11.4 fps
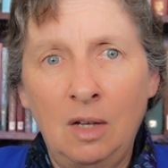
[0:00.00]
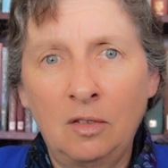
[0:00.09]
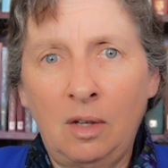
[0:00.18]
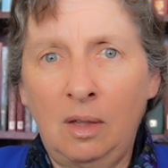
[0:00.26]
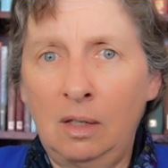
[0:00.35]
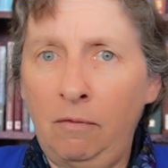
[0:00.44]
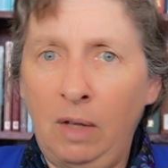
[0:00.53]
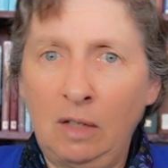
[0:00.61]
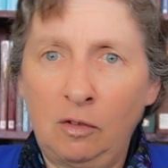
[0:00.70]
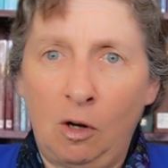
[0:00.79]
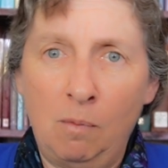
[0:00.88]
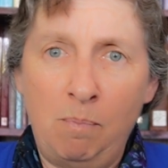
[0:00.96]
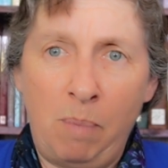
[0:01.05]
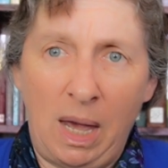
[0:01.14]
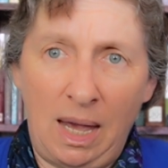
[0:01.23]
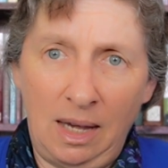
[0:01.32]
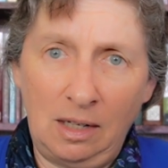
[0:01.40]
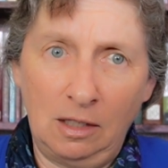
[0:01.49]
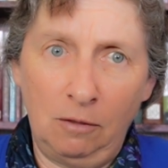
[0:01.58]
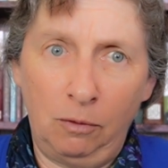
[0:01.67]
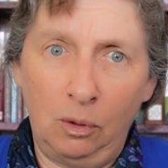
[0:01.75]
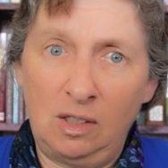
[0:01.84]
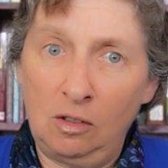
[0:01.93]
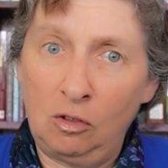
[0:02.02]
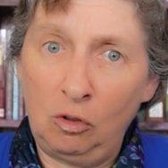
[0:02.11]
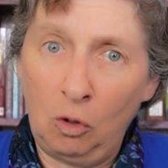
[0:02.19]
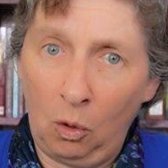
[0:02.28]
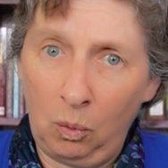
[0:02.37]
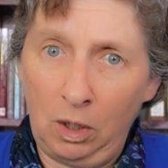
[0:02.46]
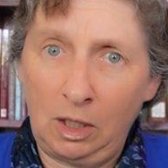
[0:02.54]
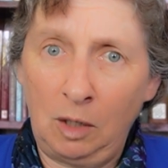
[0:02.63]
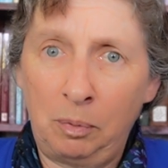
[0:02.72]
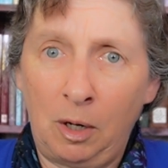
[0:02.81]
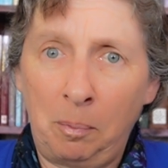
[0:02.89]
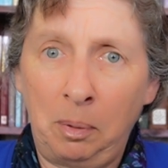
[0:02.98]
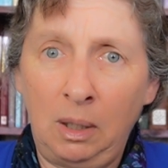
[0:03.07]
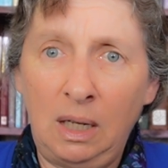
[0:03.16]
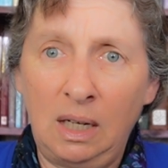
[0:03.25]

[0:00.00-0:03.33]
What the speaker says: so that if things go bad and the voice is not working properly,